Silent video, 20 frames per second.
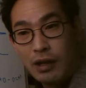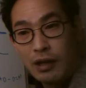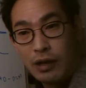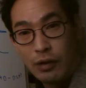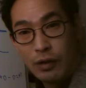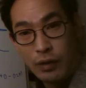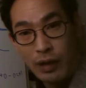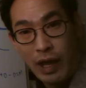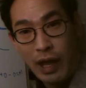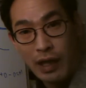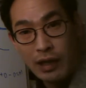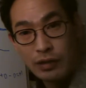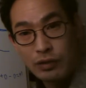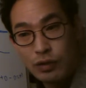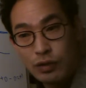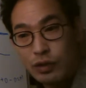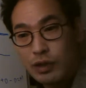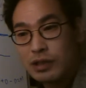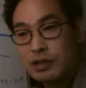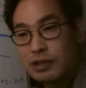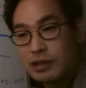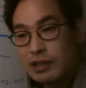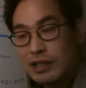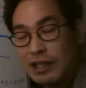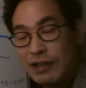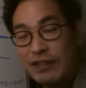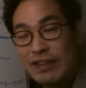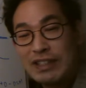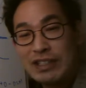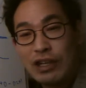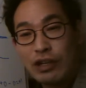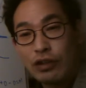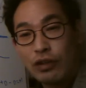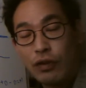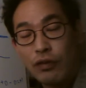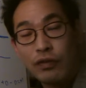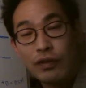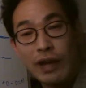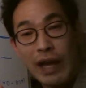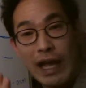Okay? So it's division
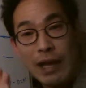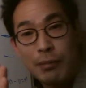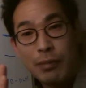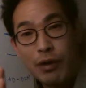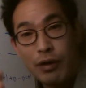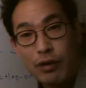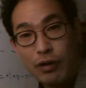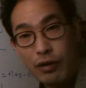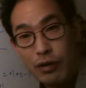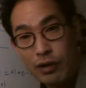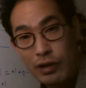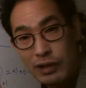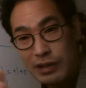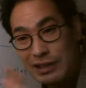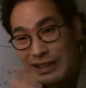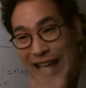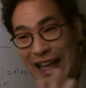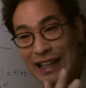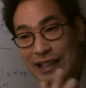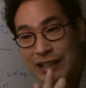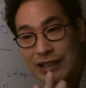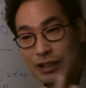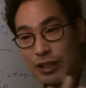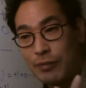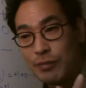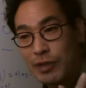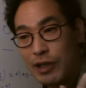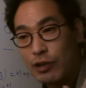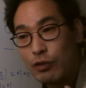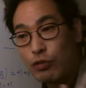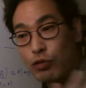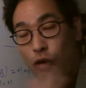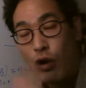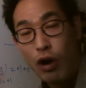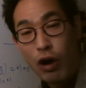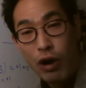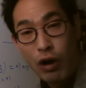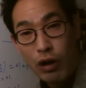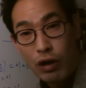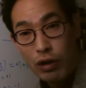of labor. It's not something
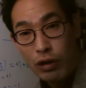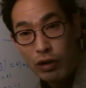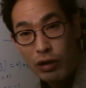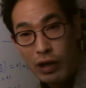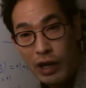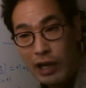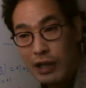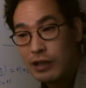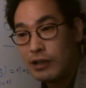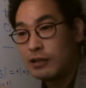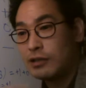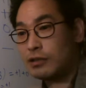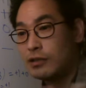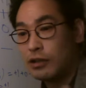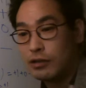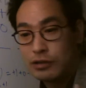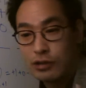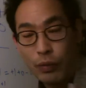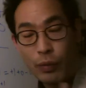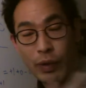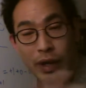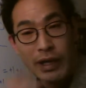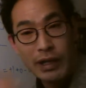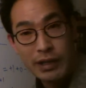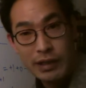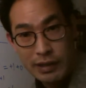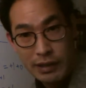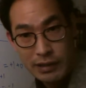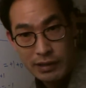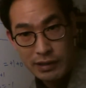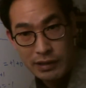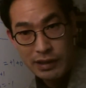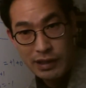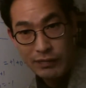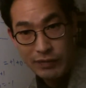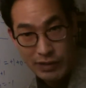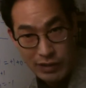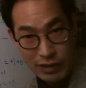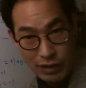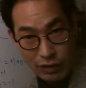wrong. It's just the way it is.
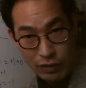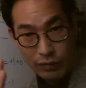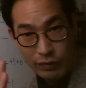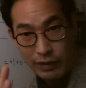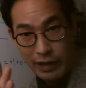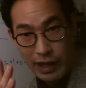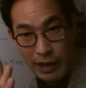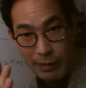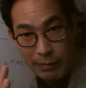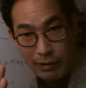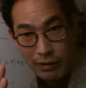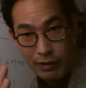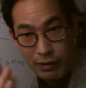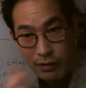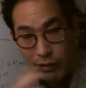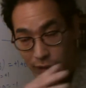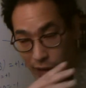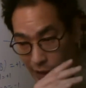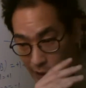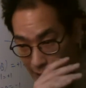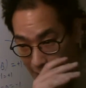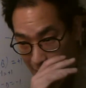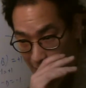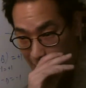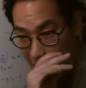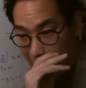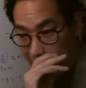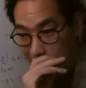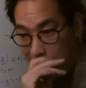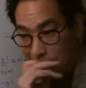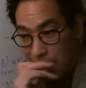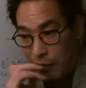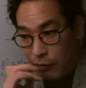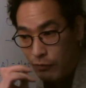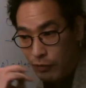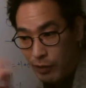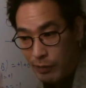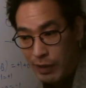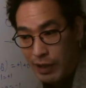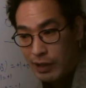Division of labor. Okay?
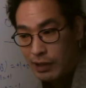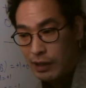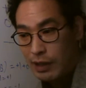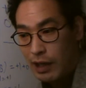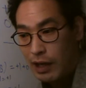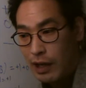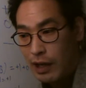Women,